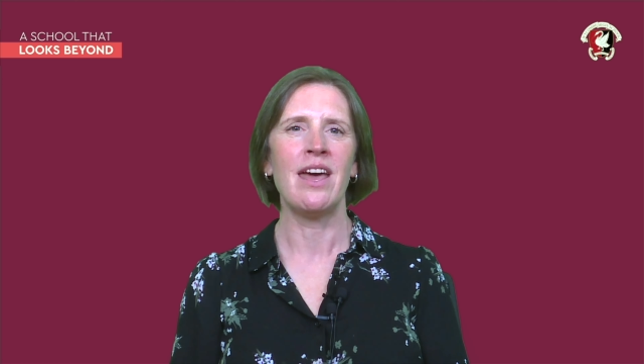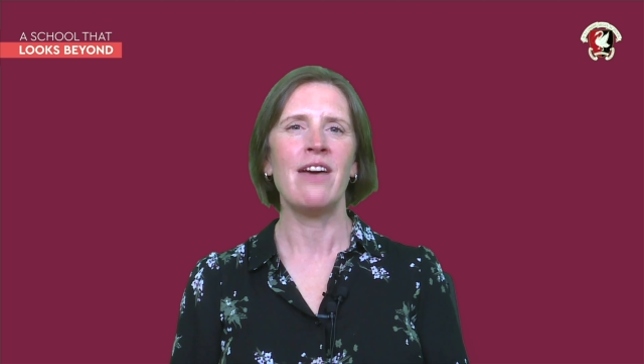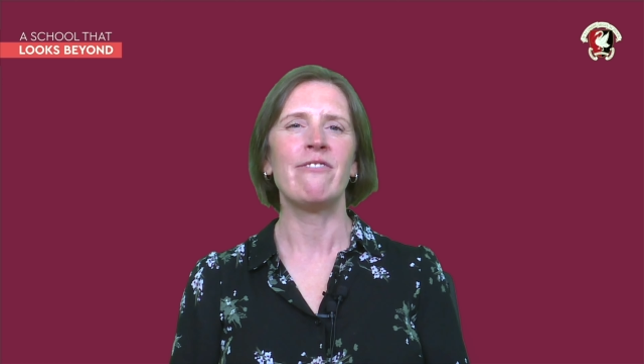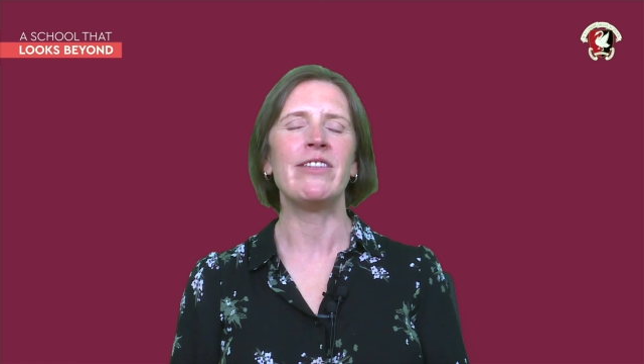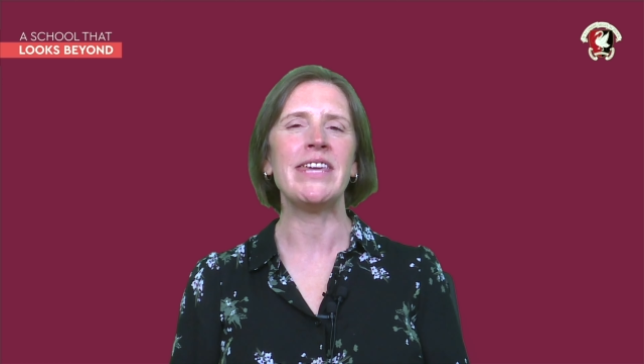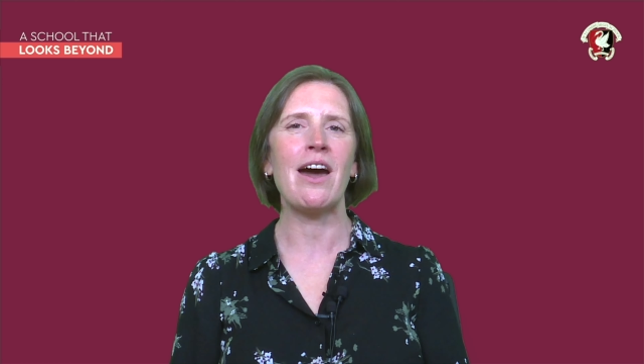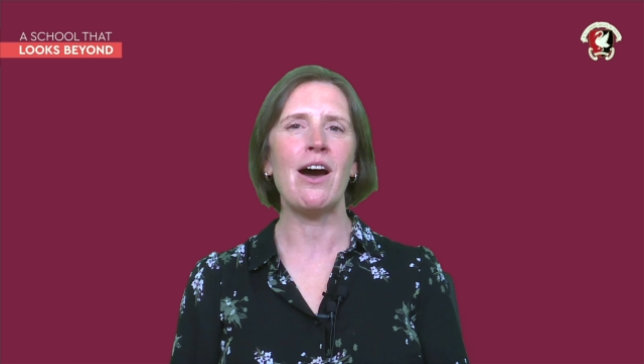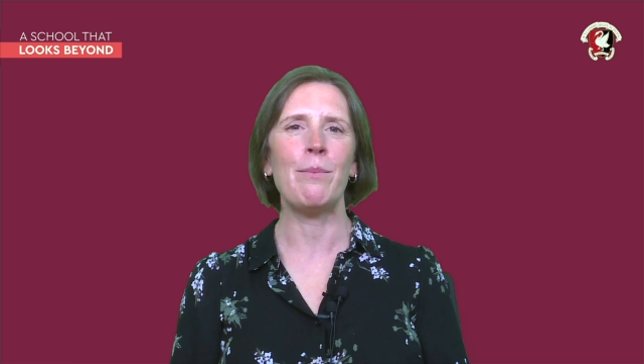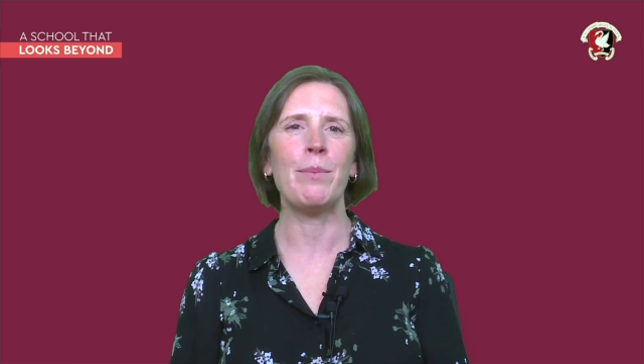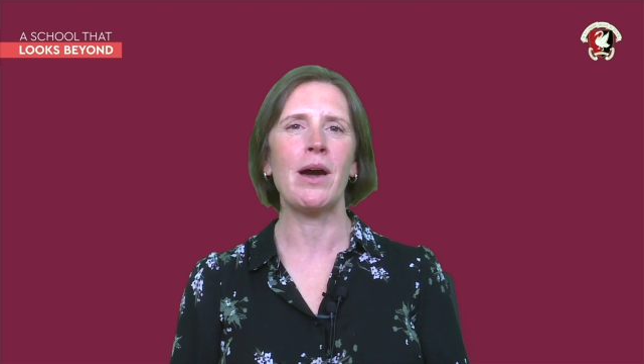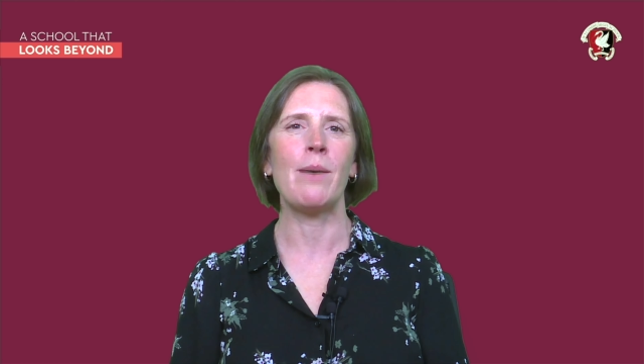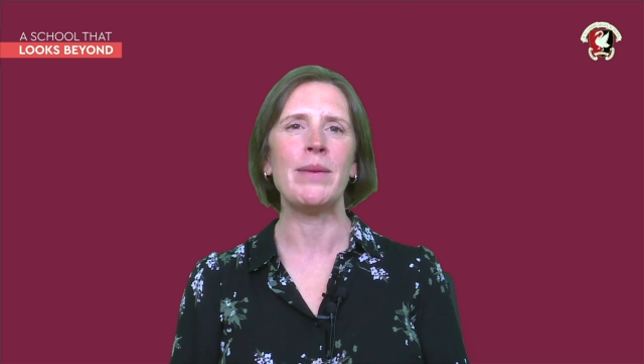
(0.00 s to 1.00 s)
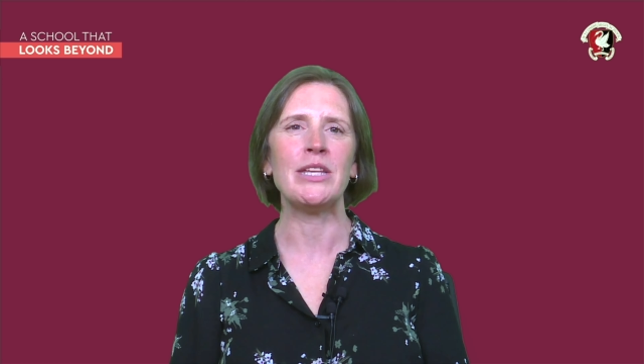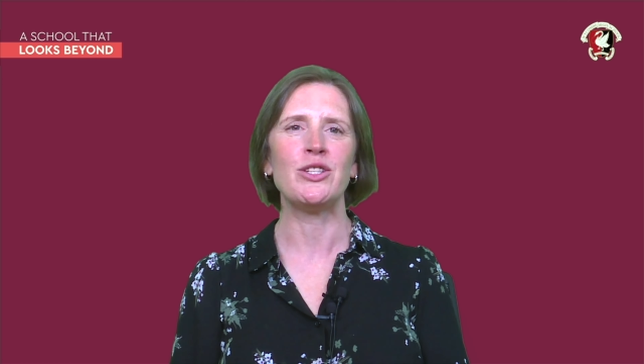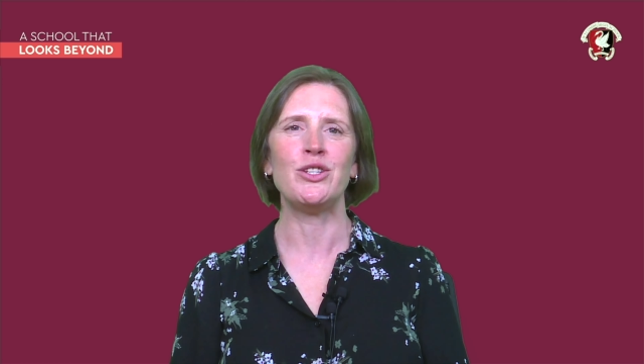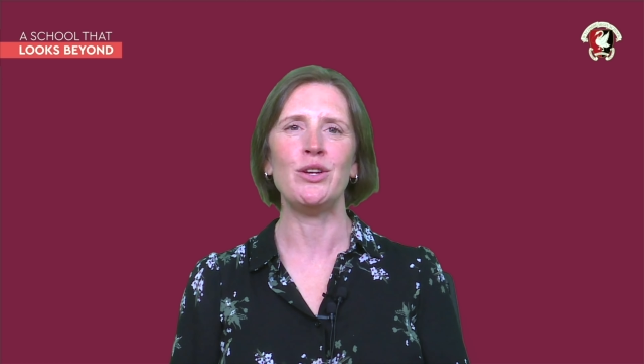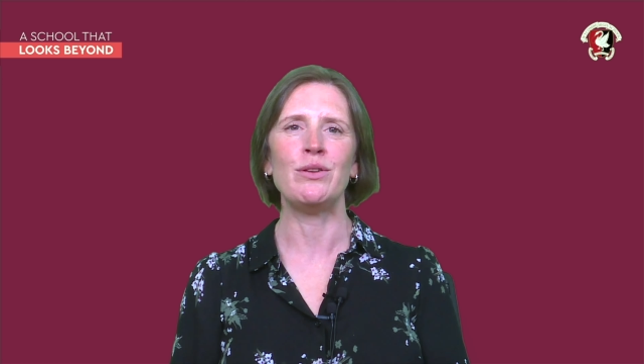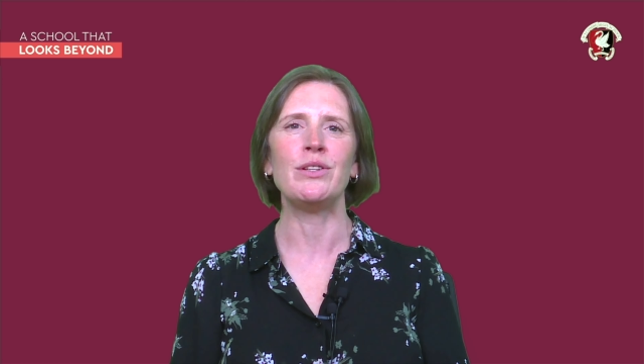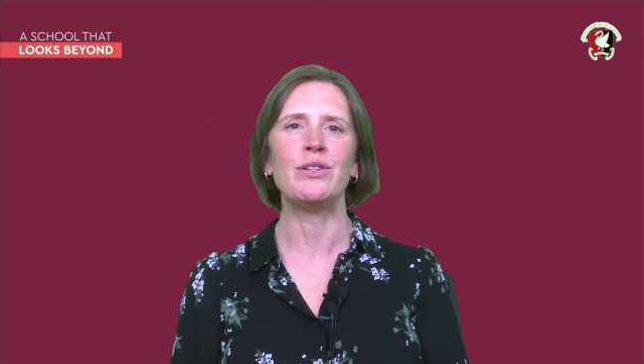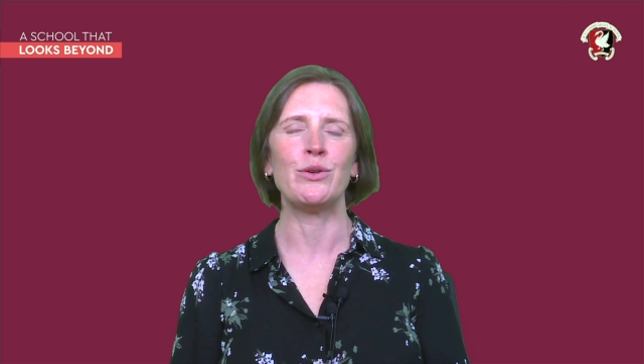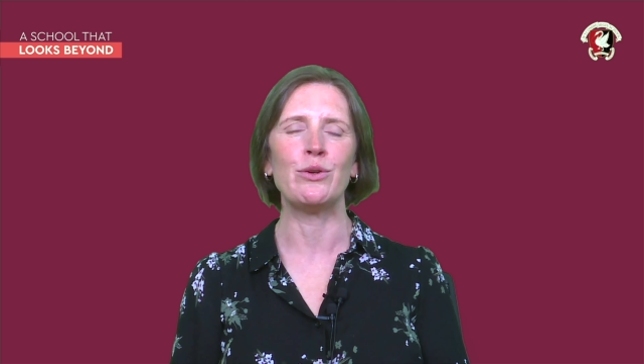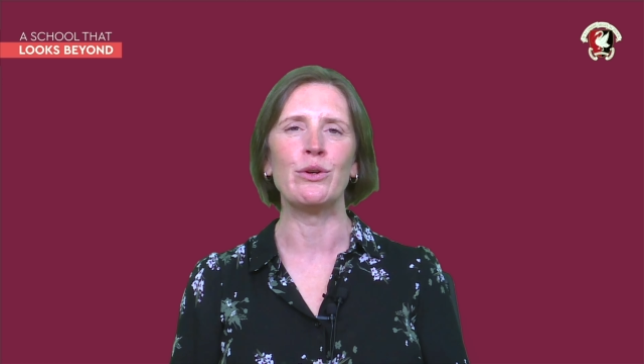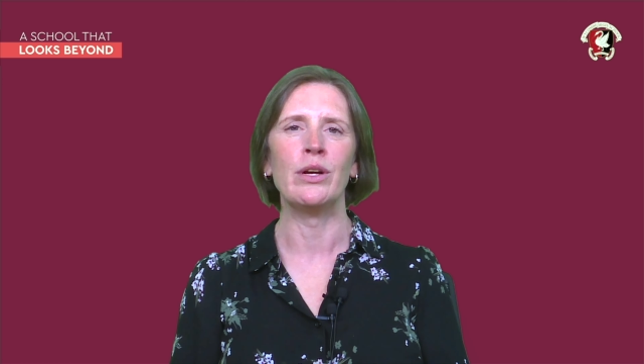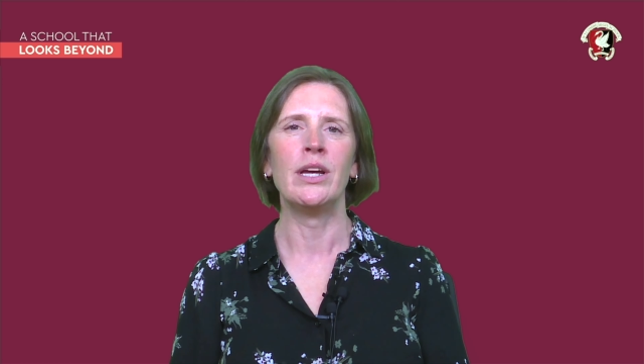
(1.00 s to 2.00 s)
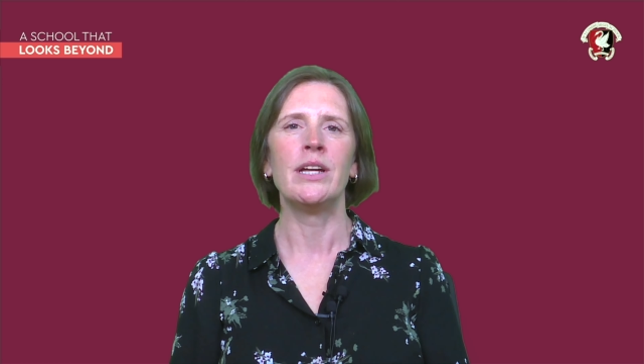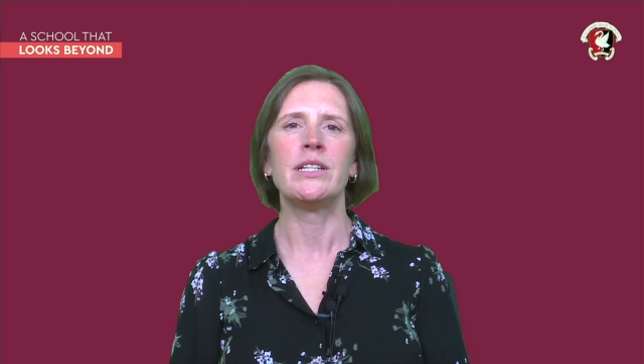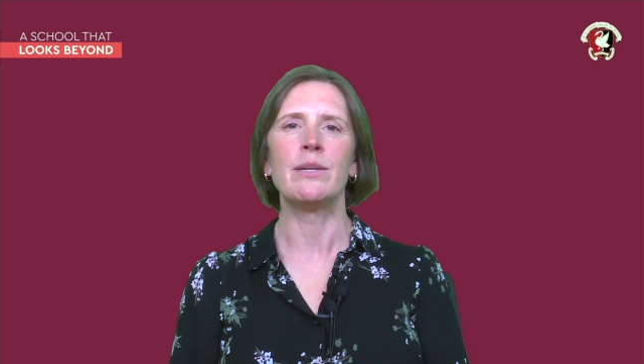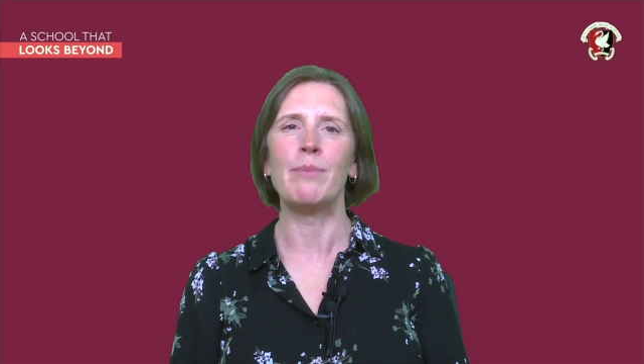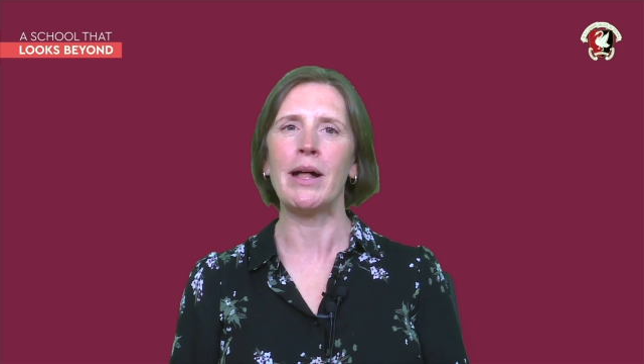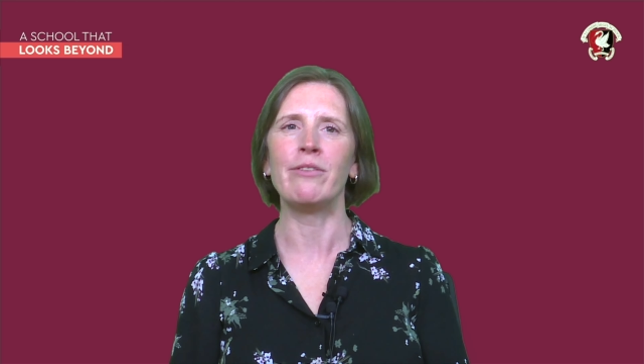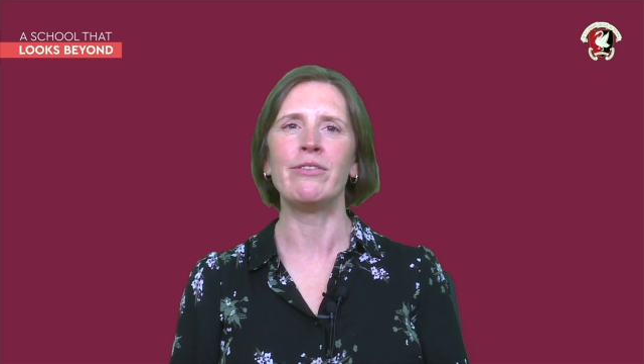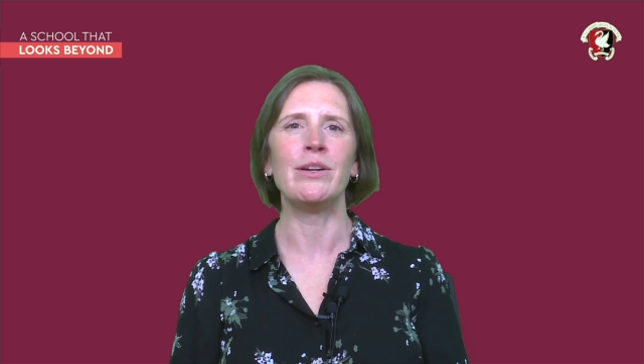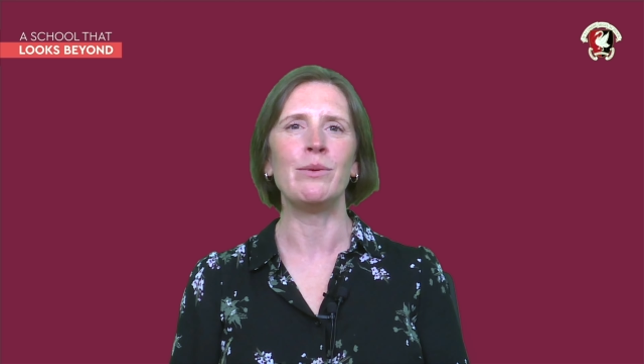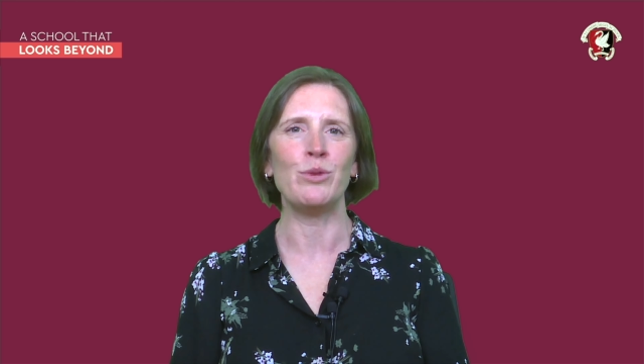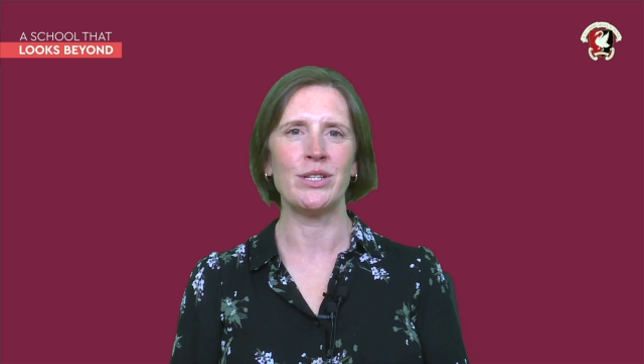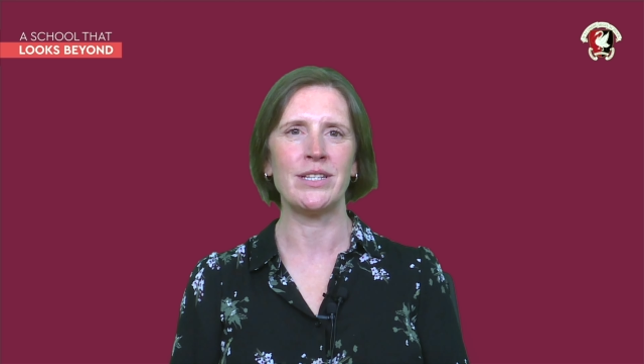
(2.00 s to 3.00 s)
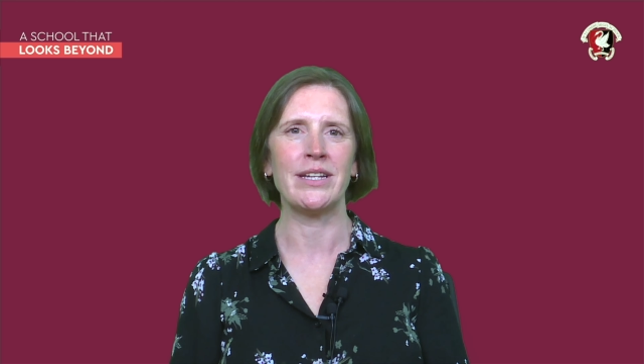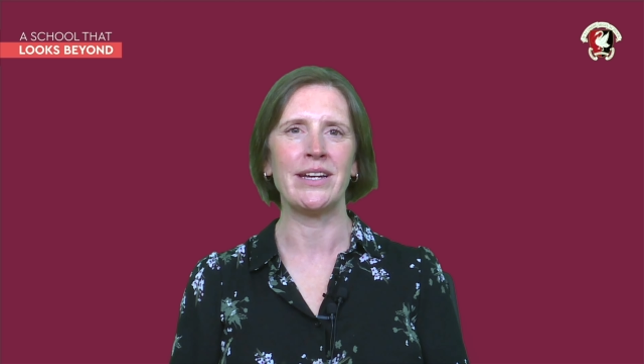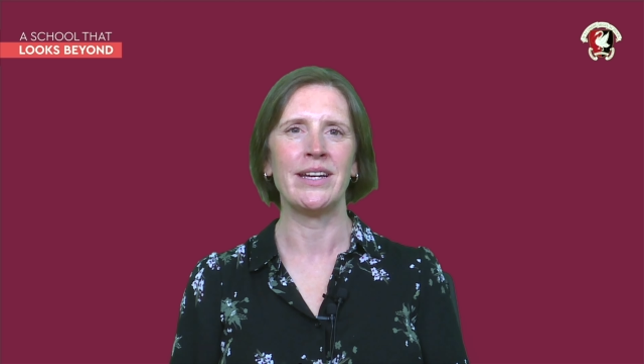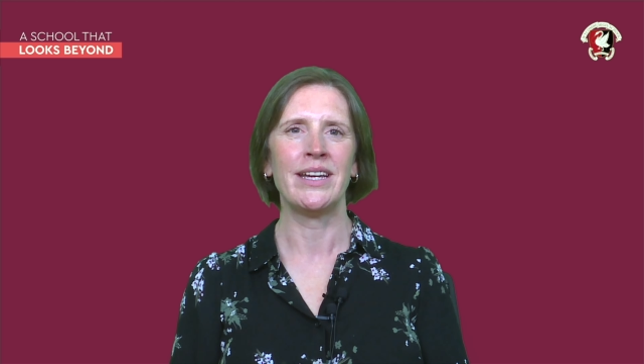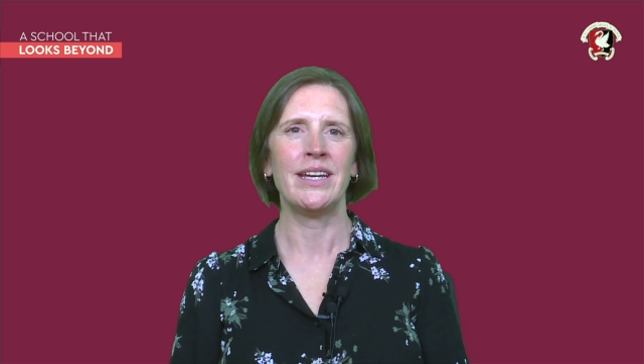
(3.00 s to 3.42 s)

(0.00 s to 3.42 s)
for the upcoming student tour to Malvern and Worcester.